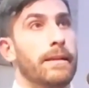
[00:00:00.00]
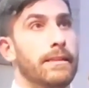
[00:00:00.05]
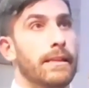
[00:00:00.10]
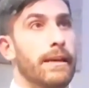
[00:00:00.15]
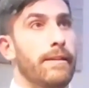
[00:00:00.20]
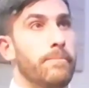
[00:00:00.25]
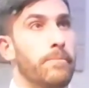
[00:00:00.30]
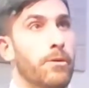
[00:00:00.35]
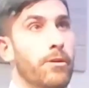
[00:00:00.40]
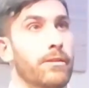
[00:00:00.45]
they're
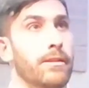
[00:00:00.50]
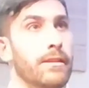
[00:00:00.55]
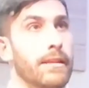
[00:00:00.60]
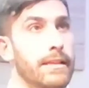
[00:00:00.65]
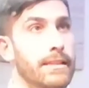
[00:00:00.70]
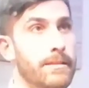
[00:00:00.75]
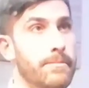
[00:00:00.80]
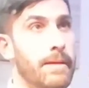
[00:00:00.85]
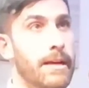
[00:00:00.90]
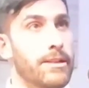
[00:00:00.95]
about to give
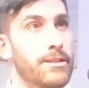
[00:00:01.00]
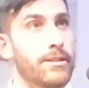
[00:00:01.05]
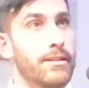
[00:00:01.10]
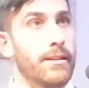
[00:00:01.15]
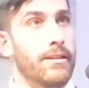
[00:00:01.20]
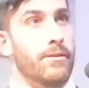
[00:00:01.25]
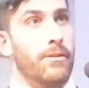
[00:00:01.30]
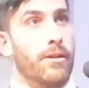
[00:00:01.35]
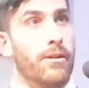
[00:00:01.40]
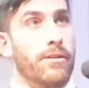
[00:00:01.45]
birth, and they
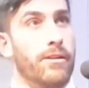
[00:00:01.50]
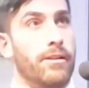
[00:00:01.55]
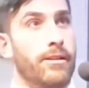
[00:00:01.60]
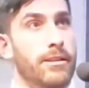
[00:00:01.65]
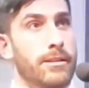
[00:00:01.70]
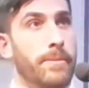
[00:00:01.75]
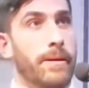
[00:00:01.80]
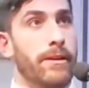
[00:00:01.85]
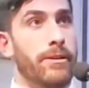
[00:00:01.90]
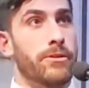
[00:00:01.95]
smash it, and all,
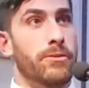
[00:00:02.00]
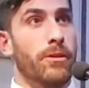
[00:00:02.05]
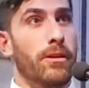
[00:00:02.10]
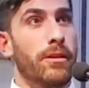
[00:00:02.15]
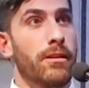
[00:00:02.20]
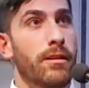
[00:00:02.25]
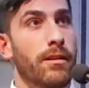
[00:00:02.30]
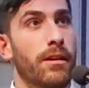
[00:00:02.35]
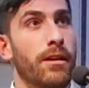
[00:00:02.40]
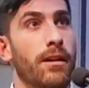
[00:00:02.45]
all the
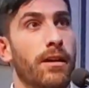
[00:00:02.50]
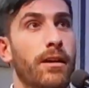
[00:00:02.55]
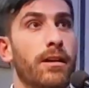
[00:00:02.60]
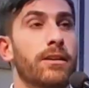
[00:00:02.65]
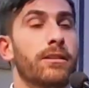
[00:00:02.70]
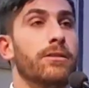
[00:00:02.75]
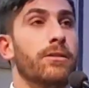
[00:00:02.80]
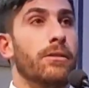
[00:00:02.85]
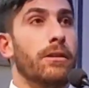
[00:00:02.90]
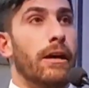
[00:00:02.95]
spiders run.
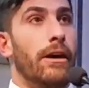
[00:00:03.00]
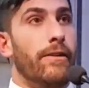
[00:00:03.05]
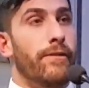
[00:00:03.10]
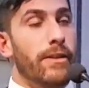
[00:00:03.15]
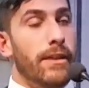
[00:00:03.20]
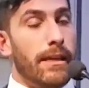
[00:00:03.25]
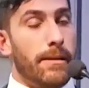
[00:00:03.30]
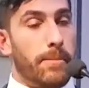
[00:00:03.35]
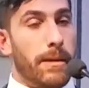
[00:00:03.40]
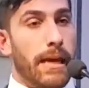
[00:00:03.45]
So
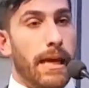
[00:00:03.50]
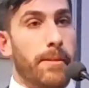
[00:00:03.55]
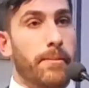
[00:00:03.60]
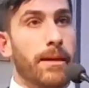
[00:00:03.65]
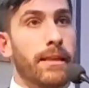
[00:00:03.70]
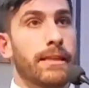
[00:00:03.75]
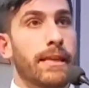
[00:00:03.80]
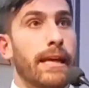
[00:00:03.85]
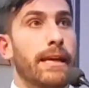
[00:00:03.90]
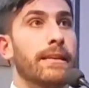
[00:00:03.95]
now everything
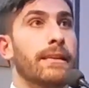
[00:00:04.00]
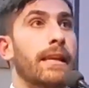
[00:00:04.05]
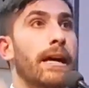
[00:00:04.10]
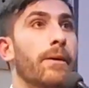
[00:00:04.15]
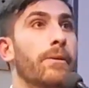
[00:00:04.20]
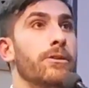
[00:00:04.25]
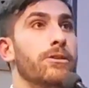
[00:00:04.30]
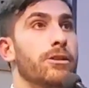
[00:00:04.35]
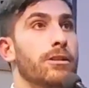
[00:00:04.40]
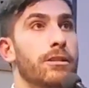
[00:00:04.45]
became
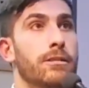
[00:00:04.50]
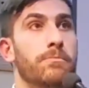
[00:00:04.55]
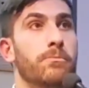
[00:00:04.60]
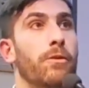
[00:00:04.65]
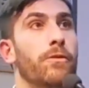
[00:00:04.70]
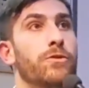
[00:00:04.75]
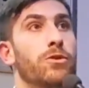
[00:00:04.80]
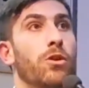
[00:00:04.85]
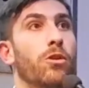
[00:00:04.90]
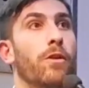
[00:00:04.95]
contained. Now it
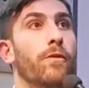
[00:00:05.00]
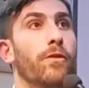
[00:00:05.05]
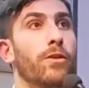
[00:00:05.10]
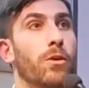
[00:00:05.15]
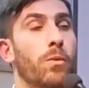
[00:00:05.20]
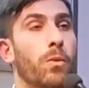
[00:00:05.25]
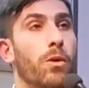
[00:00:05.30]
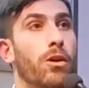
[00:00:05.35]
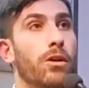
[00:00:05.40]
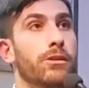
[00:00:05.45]
just moves
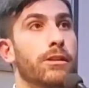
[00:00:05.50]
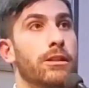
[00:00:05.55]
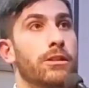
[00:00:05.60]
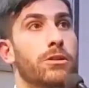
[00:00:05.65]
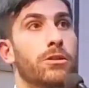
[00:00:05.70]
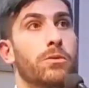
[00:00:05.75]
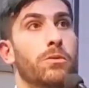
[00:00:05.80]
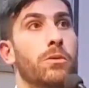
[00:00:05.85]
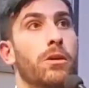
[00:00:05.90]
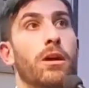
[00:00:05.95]
all over the
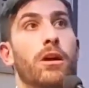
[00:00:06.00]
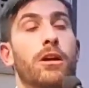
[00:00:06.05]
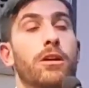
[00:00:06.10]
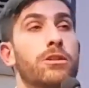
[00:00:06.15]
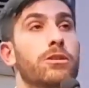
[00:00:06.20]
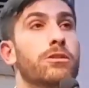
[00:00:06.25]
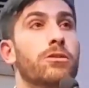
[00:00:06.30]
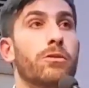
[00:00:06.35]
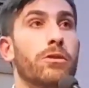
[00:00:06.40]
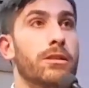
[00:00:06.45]
world
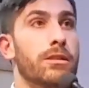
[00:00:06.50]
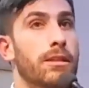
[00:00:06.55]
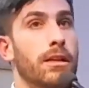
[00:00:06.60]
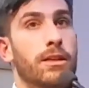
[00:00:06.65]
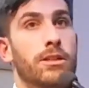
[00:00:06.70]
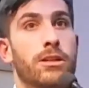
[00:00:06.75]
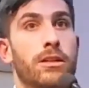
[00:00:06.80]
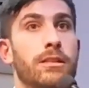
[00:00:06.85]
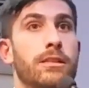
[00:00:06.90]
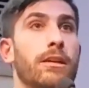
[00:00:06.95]
into
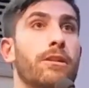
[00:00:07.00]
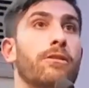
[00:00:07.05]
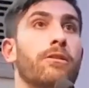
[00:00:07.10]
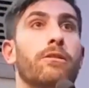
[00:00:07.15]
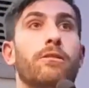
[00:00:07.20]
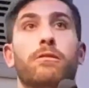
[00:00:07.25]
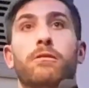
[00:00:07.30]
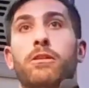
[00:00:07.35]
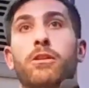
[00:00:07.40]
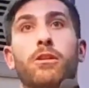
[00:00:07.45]
jurisdictions
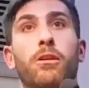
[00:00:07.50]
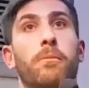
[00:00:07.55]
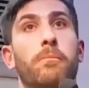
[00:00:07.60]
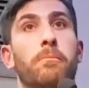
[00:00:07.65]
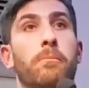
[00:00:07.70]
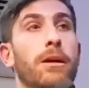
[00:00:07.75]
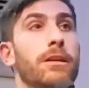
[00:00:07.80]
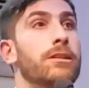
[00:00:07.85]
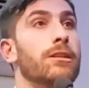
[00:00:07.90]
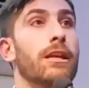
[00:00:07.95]
that are, you
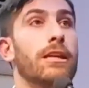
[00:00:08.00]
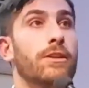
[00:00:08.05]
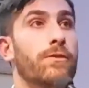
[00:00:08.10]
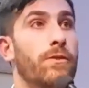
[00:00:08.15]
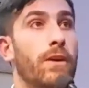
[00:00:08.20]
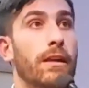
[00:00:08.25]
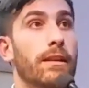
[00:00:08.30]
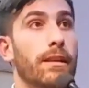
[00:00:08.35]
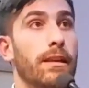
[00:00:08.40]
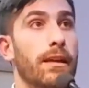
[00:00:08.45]
know, much
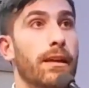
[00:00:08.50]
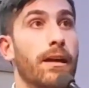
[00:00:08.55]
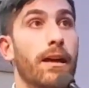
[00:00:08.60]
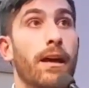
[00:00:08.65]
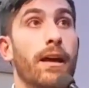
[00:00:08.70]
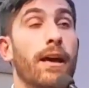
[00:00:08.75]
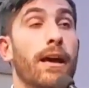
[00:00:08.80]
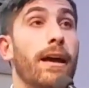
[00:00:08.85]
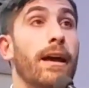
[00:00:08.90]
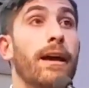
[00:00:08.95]
less
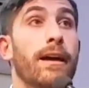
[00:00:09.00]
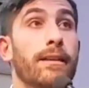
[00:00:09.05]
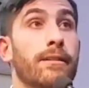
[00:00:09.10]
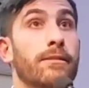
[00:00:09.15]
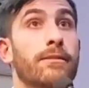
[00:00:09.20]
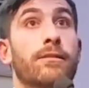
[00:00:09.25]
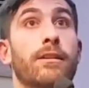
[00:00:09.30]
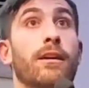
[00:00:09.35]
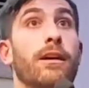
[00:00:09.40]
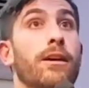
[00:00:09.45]
friendly,
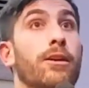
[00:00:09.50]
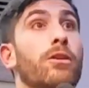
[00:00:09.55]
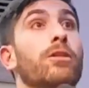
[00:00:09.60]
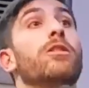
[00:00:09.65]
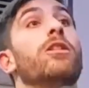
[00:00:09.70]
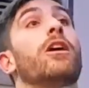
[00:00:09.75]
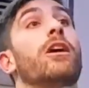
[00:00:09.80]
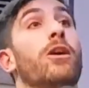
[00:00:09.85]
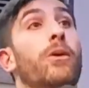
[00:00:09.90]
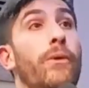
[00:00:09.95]
and
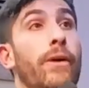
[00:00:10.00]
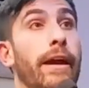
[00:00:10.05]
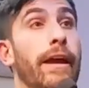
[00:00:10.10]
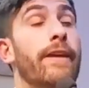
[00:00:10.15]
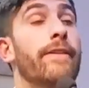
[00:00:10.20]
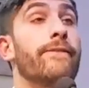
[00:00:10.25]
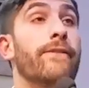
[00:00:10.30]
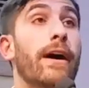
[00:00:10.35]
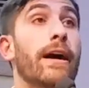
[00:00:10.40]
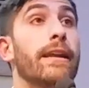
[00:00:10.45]
uh, good luck
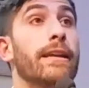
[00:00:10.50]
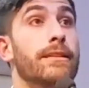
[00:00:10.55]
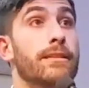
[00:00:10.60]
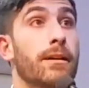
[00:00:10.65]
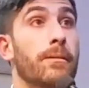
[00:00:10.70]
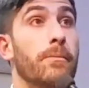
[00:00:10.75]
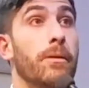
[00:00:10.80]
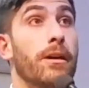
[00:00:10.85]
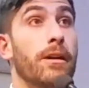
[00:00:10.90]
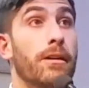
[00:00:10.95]
going out and
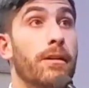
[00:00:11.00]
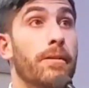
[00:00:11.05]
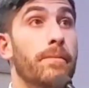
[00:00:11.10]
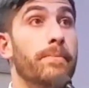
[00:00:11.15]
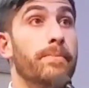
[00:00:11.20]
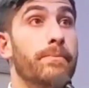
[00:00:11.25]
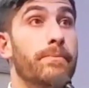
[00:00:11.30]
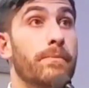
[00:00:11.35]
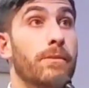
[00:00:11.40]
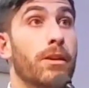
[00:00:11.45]
finding
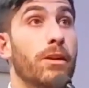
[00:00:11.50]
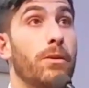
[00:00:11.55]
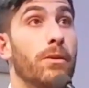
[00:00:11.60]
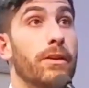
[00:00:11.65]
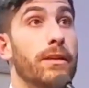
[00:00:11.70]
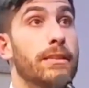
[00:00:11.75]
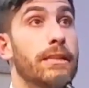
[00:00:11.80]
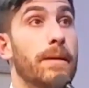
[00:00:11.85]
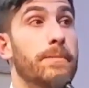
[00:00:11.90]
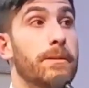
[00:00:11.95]
someone,
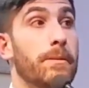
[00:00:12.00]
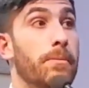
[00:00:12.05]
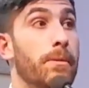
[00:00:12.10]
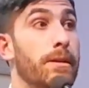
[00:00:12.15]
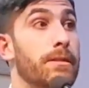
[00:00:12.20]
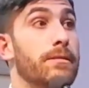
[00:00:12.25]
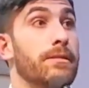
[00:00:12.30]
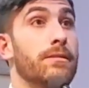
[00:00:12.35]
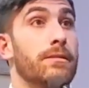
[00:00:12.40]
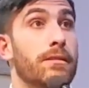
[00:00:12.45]
you know, in these types
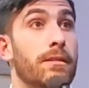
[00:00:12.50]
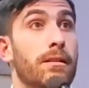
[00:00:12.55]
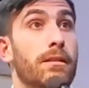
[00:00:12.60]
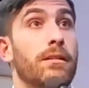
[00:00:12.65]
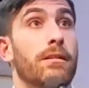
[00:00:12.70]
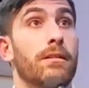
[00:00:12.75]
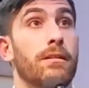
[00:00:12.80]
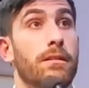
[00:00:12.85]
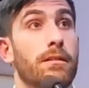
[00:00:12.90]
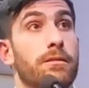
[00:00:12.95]
of
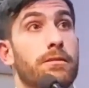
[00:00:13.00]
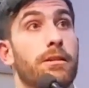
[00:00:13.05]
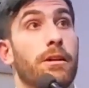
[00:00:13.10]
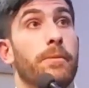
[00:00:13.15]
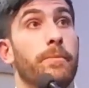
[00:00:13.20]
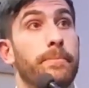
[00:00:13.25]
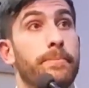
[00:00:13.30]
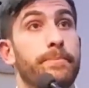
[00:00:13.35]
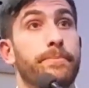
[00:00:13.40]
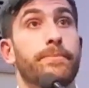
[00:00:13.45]
places.
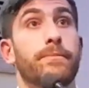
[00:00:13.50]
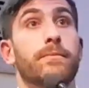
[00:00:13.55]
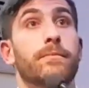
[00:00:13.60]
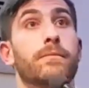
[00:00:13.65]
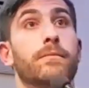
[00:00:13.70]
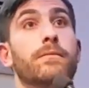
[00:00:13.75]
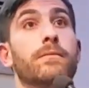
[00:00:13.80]
So,